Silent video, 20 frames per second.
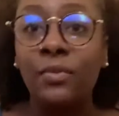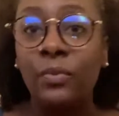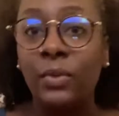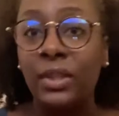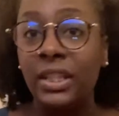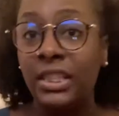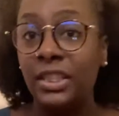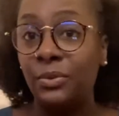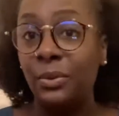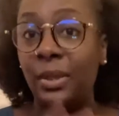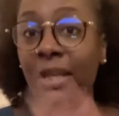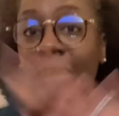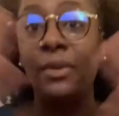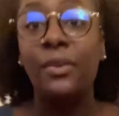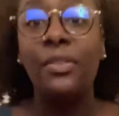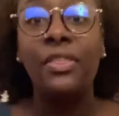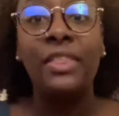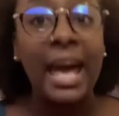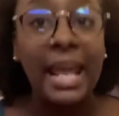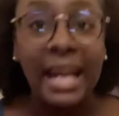We need to
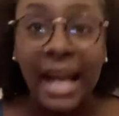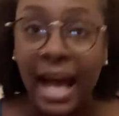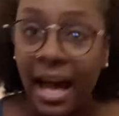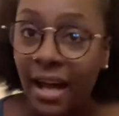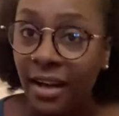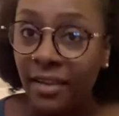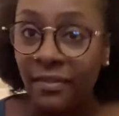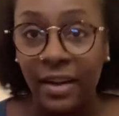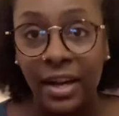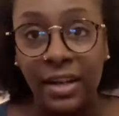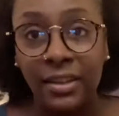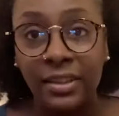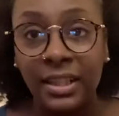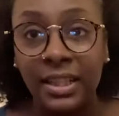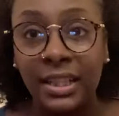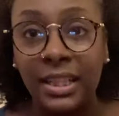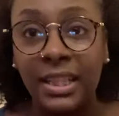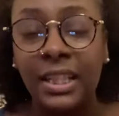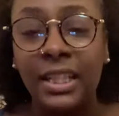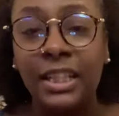heal that out of our
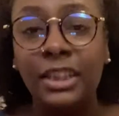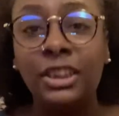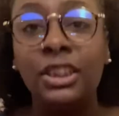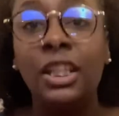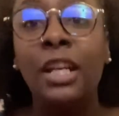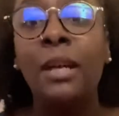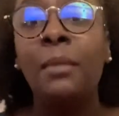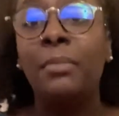lineage,